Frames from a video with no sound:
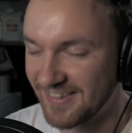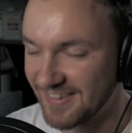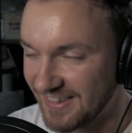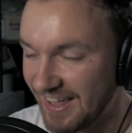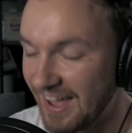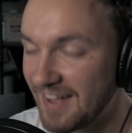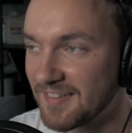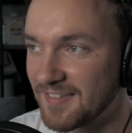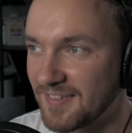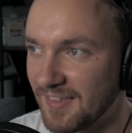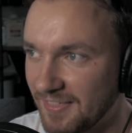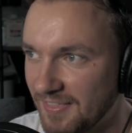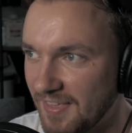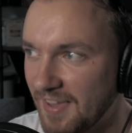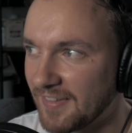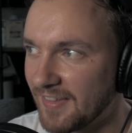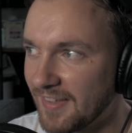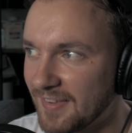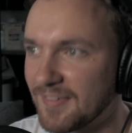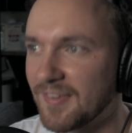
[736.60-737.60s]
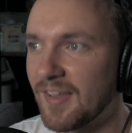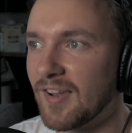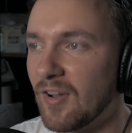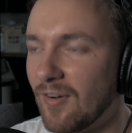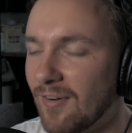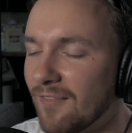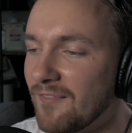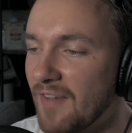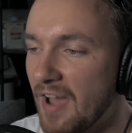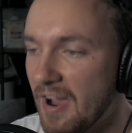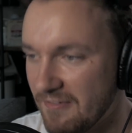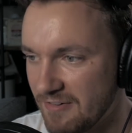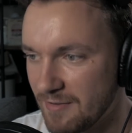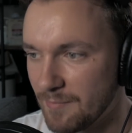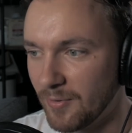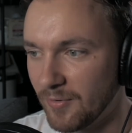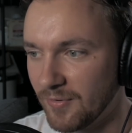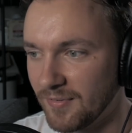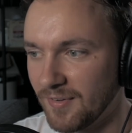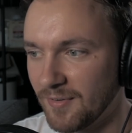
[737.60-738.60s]
That's the thing. There's a lot of
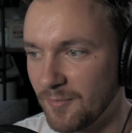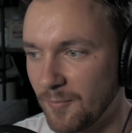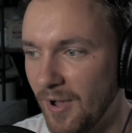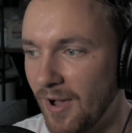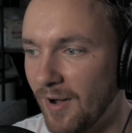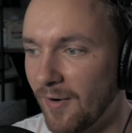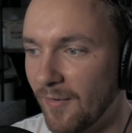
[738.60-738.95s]
variables as well.